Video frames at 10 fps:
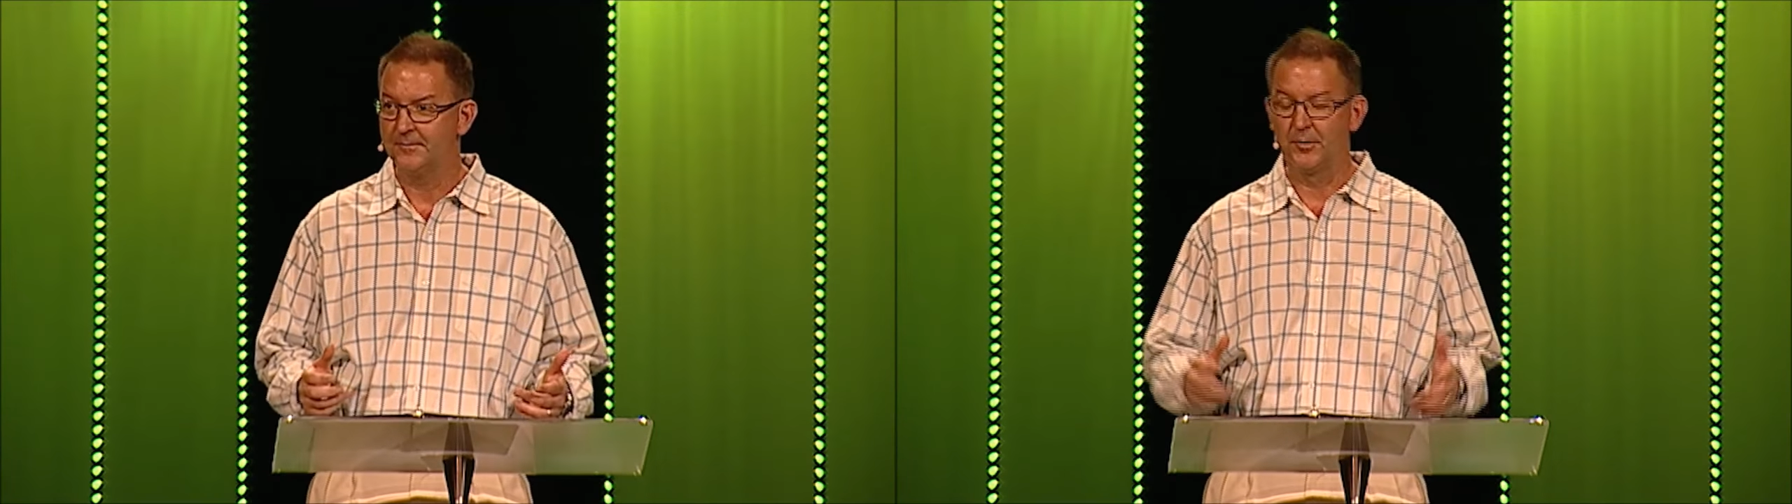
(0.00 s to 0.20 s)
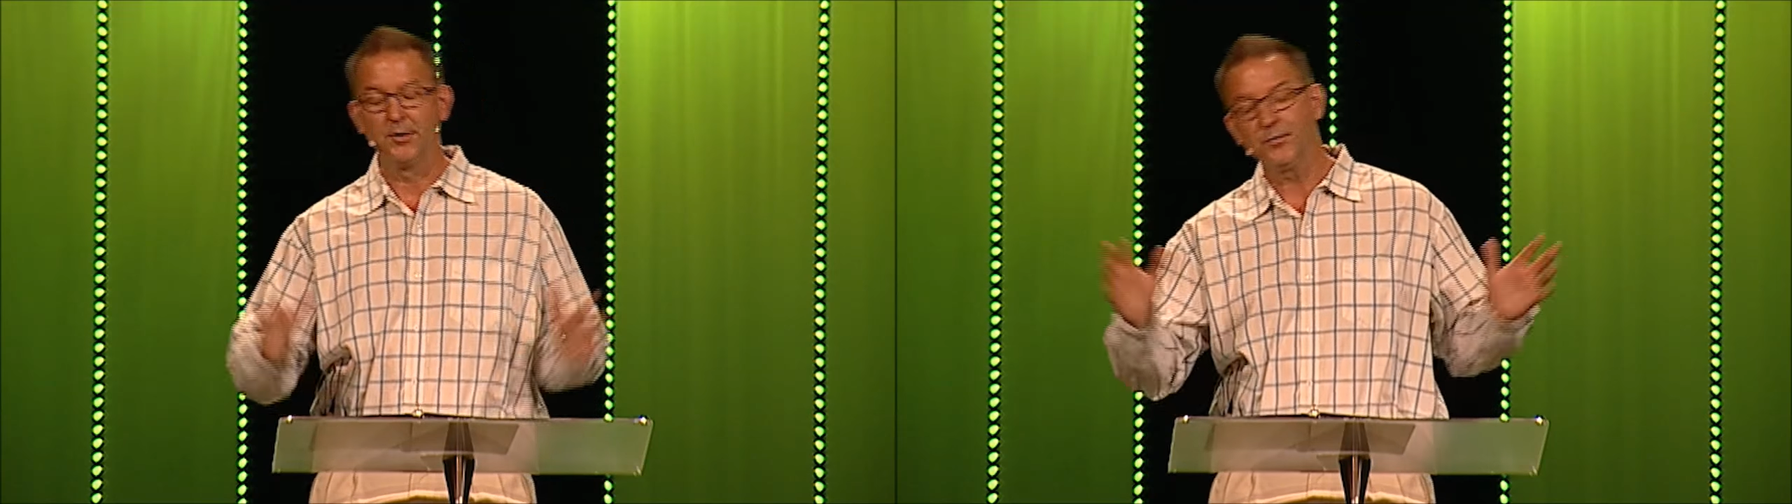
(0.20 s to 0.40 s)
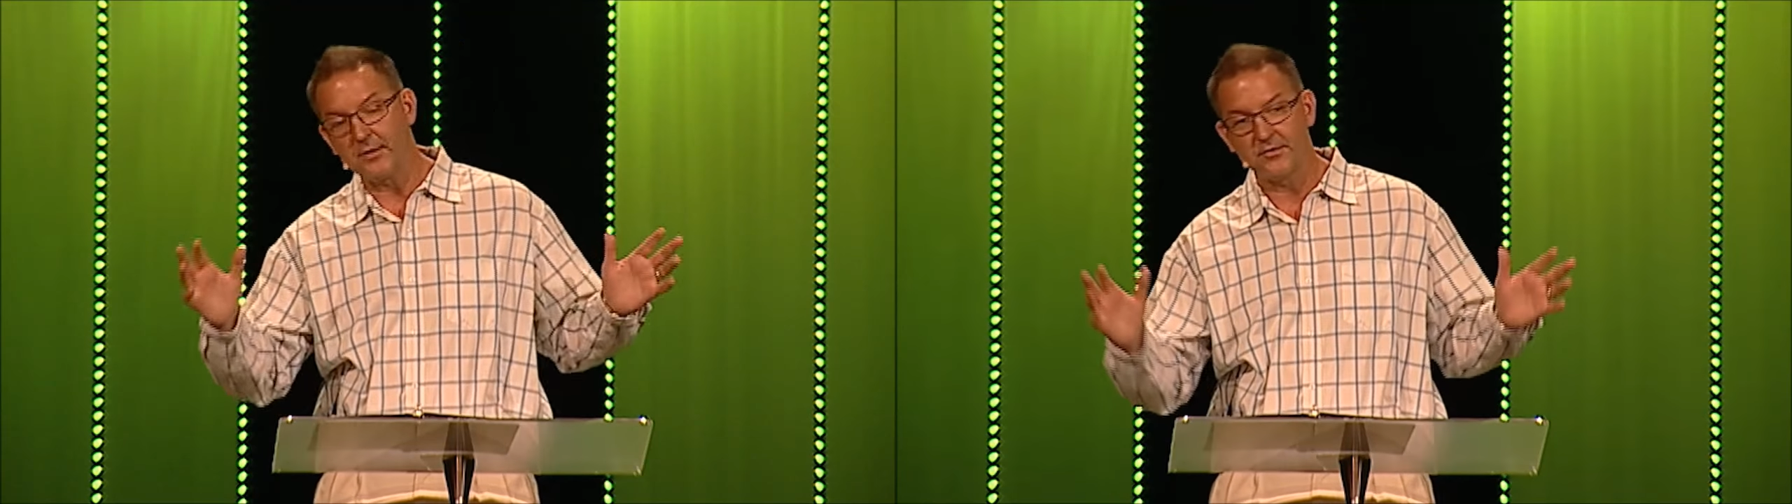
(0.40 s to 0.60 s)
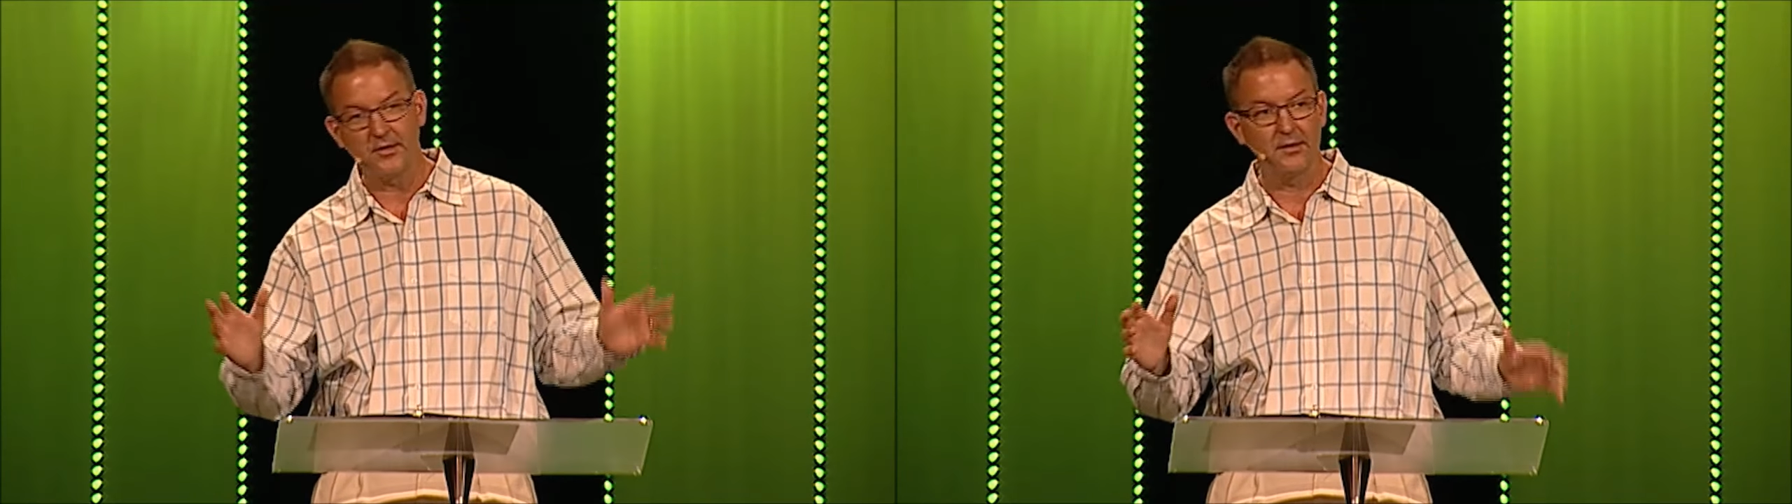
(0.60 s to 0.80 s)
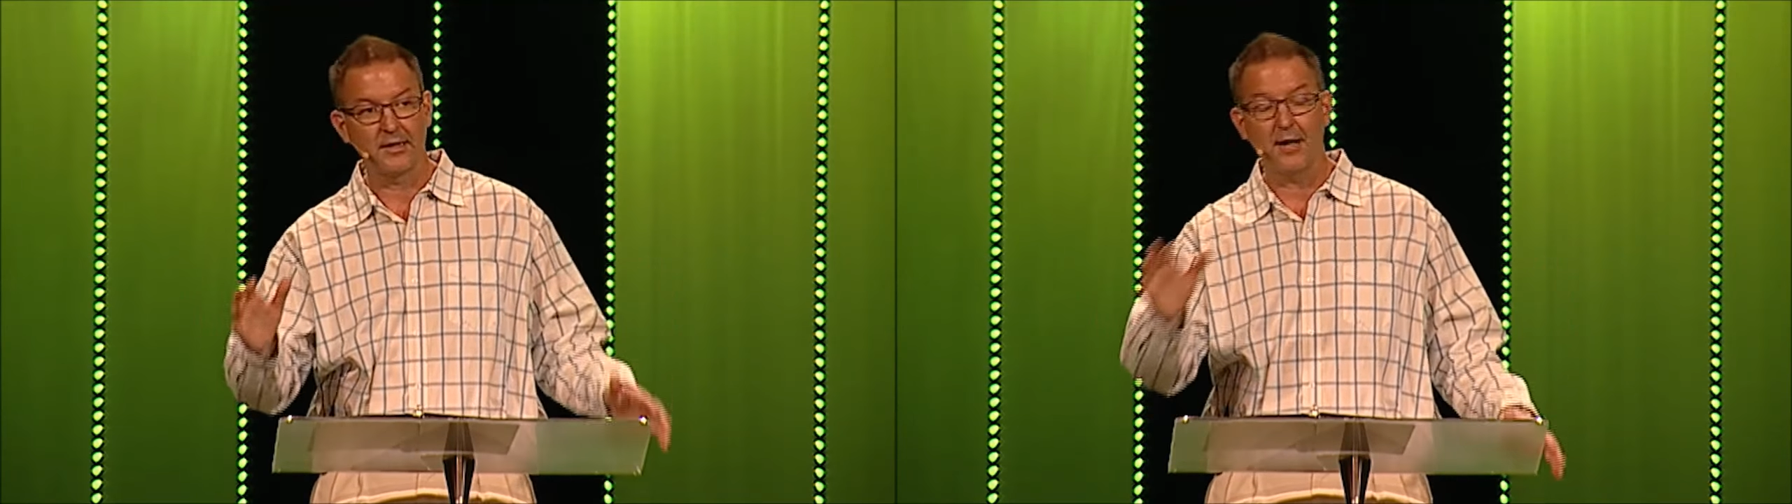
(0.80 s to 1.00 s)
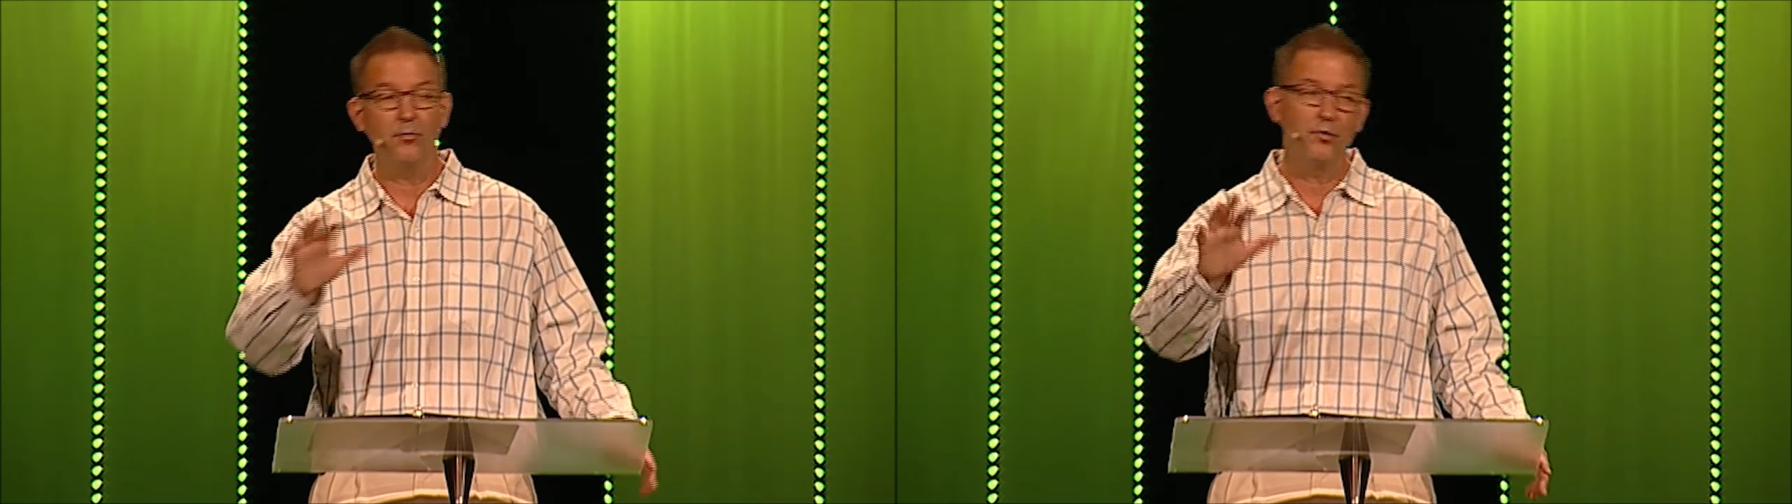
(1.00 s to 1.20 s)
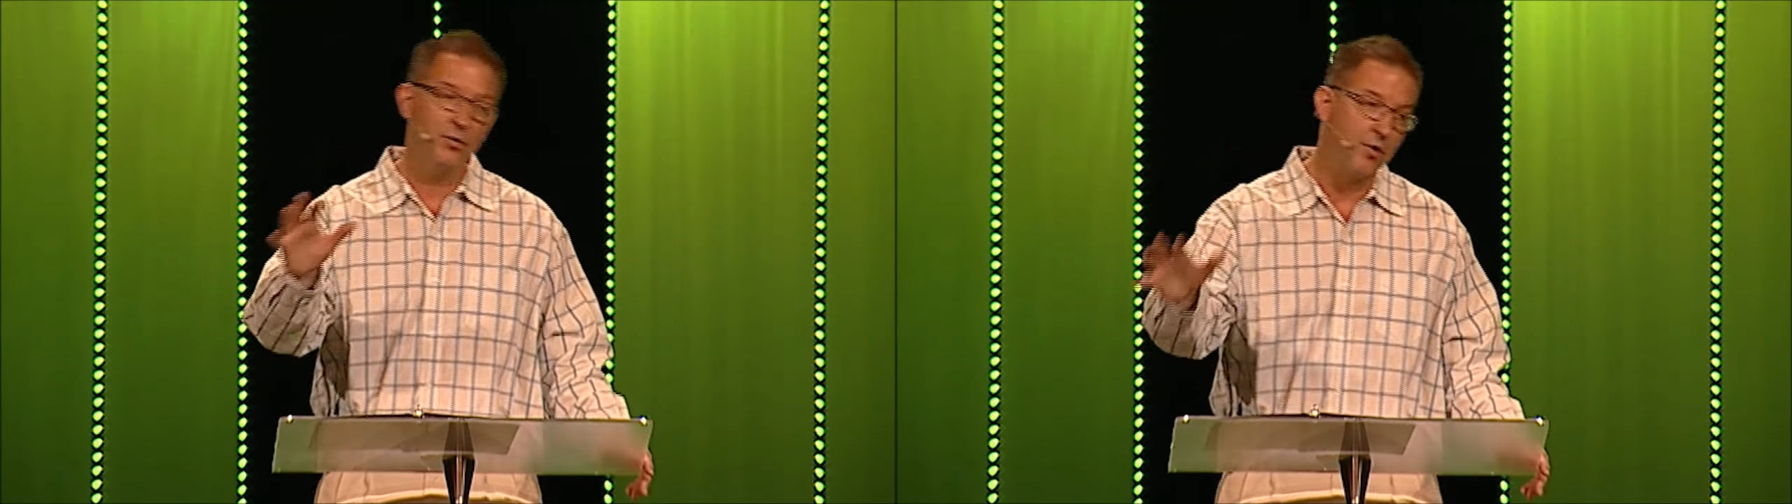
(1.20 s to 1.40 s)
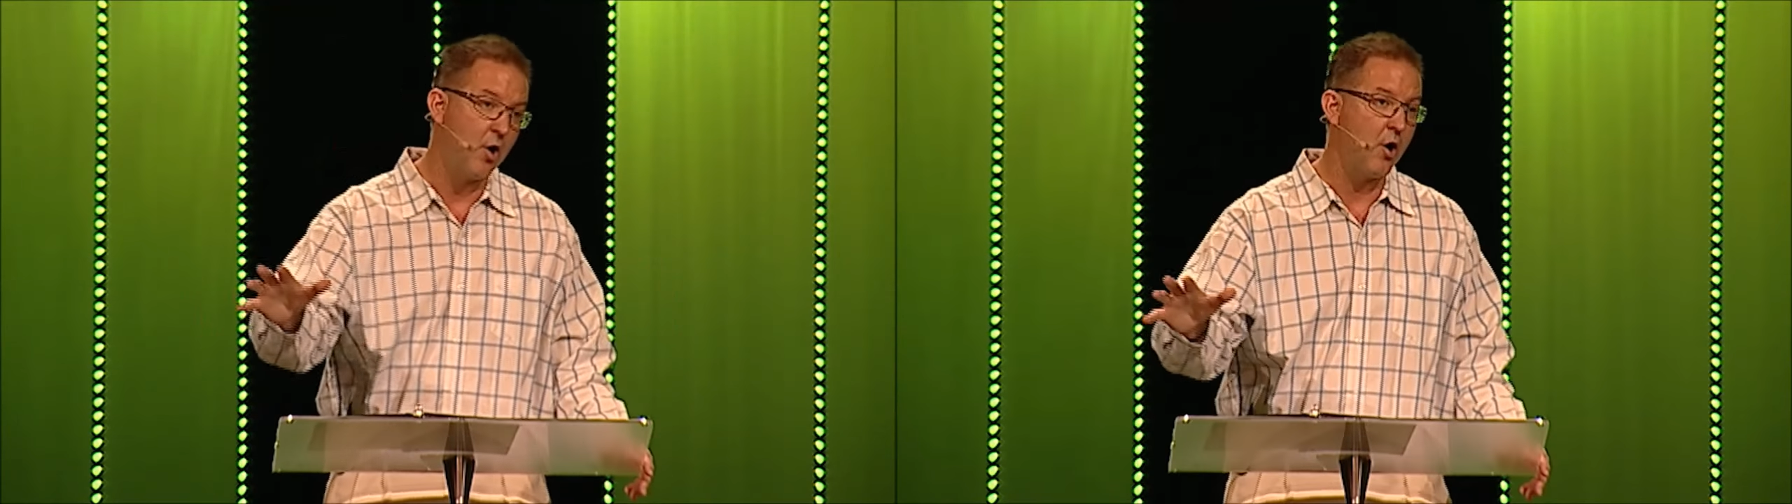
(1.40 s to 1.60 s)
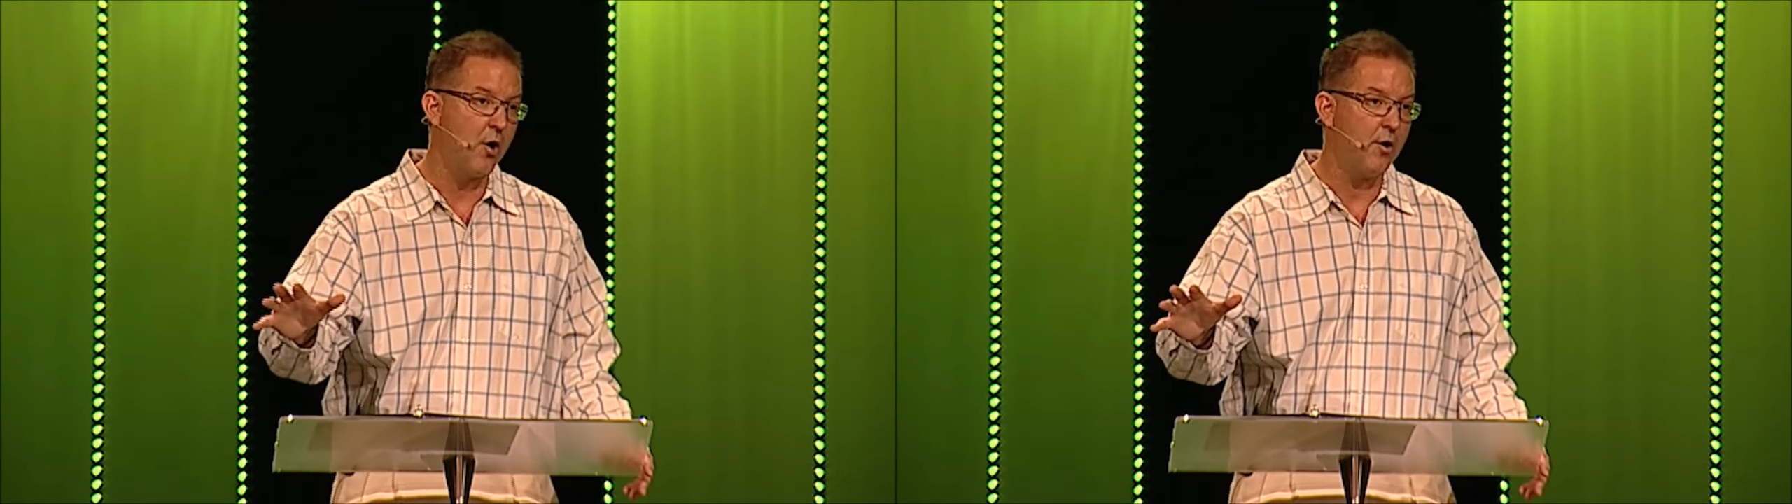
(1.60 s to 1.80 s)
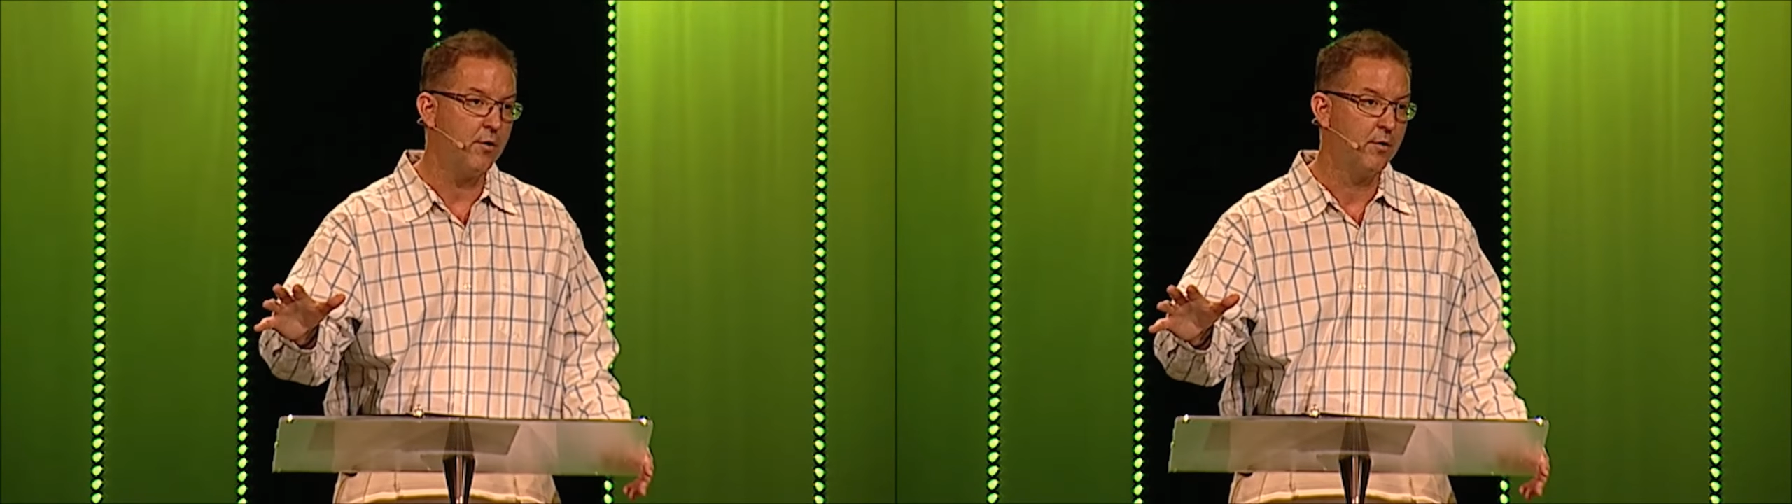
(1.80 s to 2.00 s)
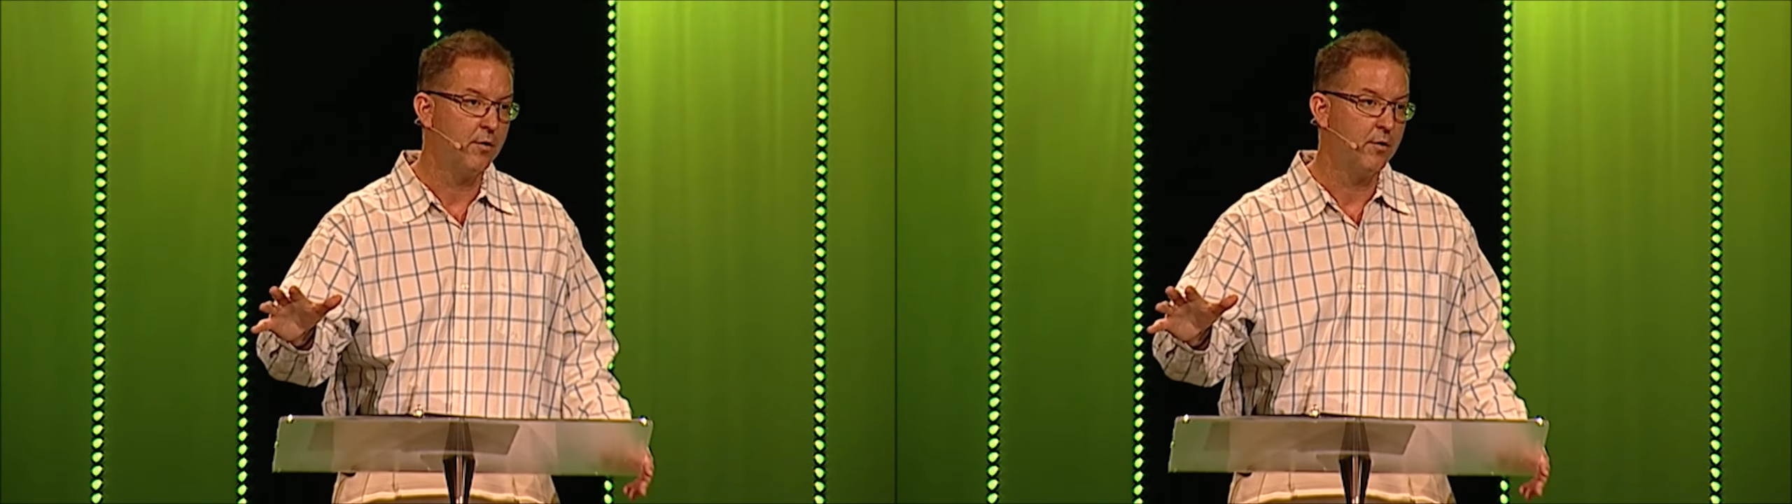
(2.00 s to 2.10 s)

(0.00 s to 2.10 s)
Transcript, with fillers: Well, here's what I say like, I don't know your heart,